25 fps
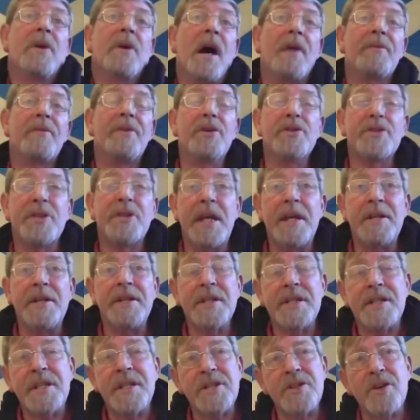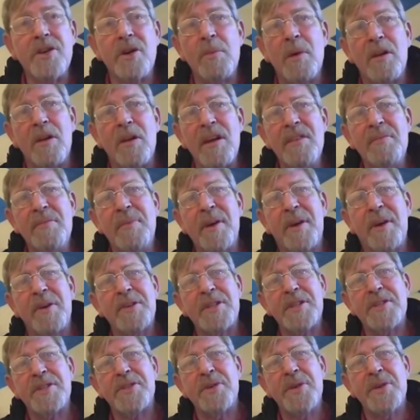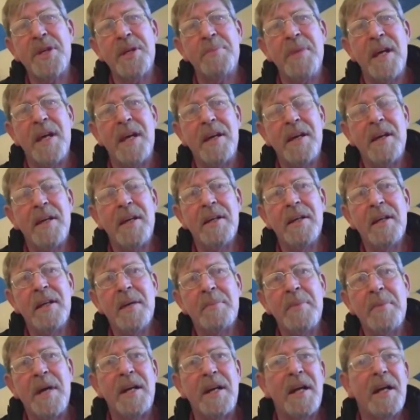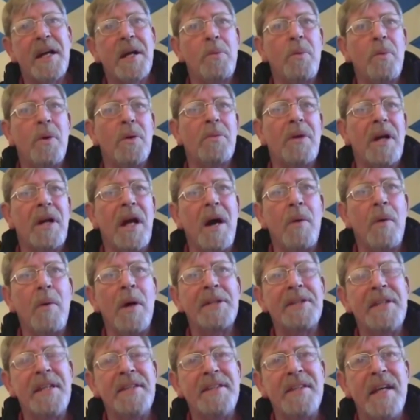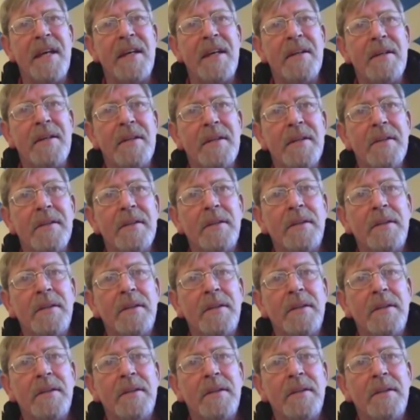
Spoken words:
Now, I've used agencies all my life because it suited me. It meant I could work when I wanted to.